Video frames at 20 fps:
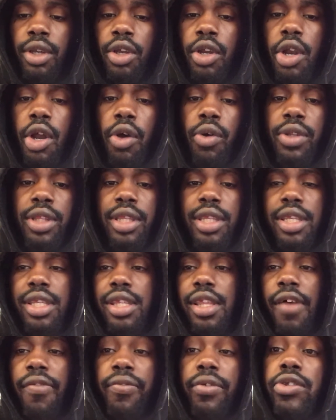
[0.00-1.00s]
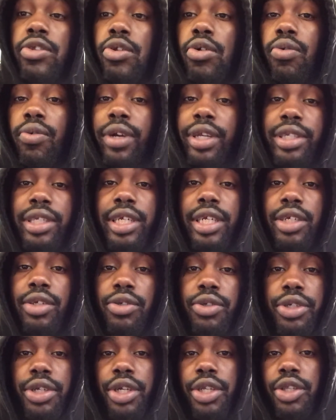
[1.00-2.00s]
you know, stuff is too risky,
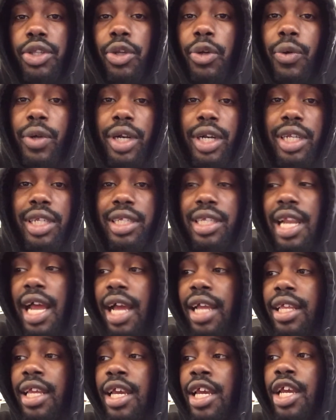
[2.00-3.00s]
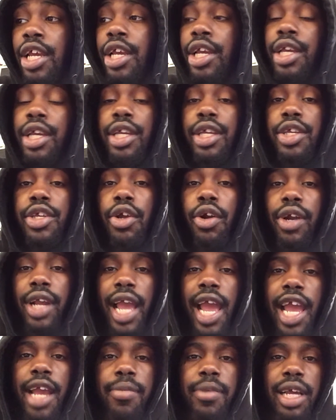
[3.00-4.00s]
you shouldn't do it, and it's not your
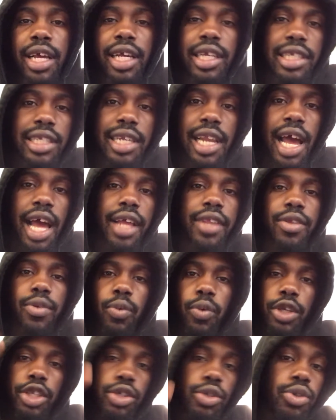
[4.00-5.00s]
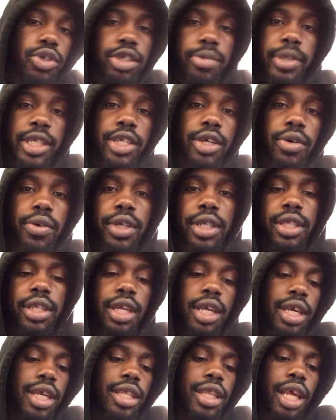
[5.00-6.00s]
game, like that's not what you should be doing,
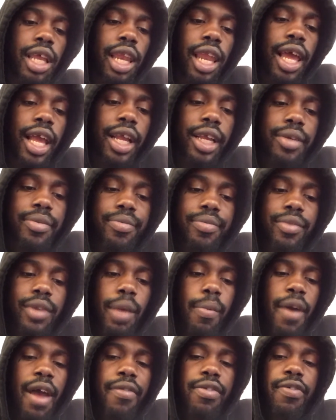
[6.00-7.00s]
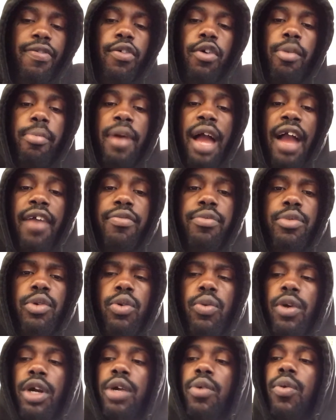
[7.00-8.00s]
then like I'm gonna have to fall back from
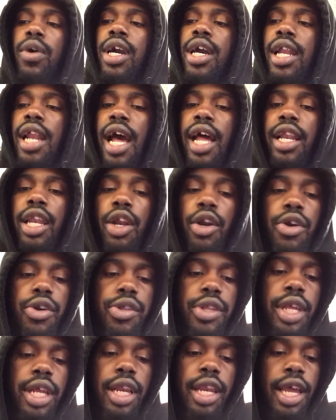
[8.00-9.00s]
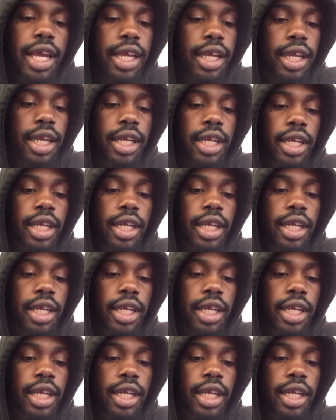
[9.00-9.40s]
you. What can I learn then? Like,